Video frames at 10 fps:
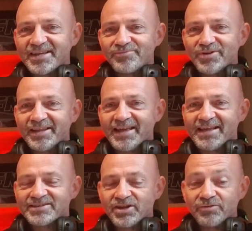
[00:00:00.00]
It really
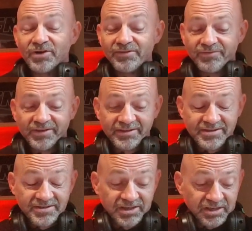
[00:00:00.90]
has. And I really think
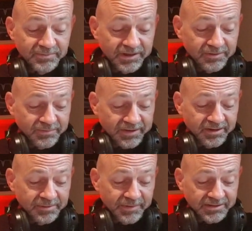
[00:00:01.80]
this is going to be one
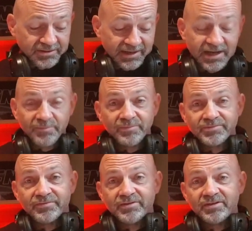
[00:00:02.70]
of the best
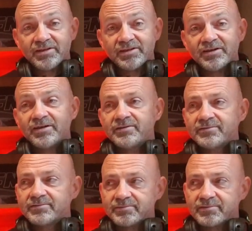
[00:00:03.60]
albums of the year,
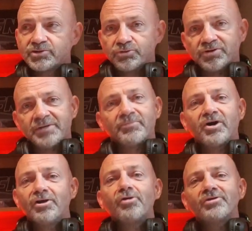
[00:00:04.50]
and joining
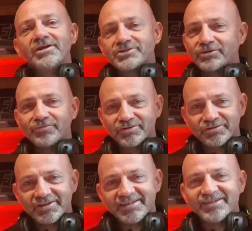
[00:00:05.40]
my long list,
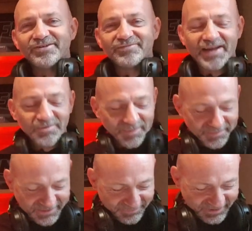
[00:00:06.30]
obviously, of
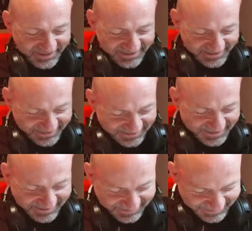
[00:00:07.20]
albums of the year.
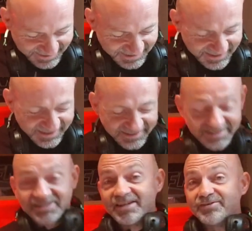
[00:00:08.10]

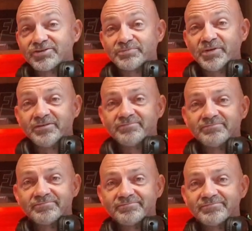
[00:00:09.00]
This year has
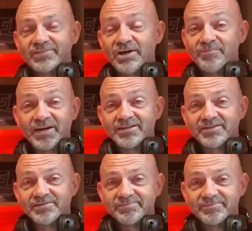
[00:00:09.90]
been
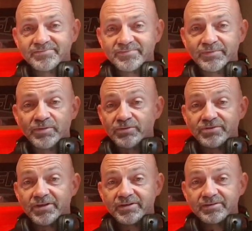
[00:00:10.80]
amazing for
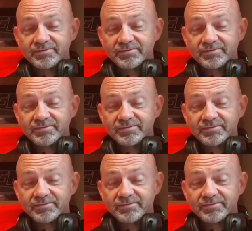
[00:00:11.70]
music.